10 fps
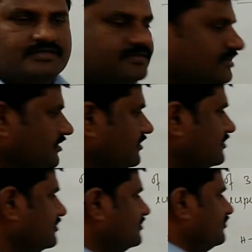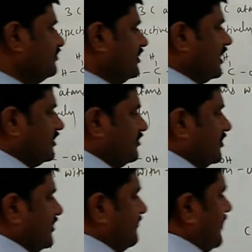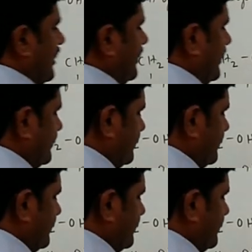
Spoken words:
So this is nothing but fatty